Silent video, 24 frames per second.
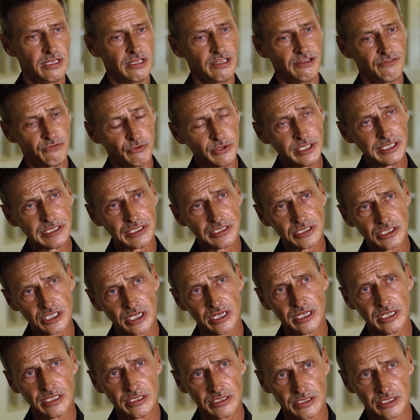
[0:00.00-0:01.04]
If we can
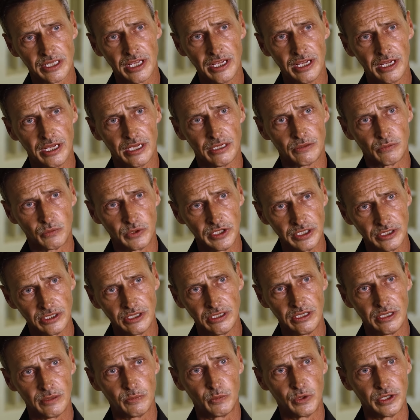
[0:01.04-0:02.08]
change that with
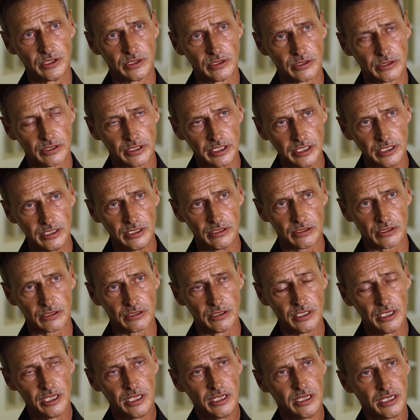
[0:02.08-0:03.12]
them when they're here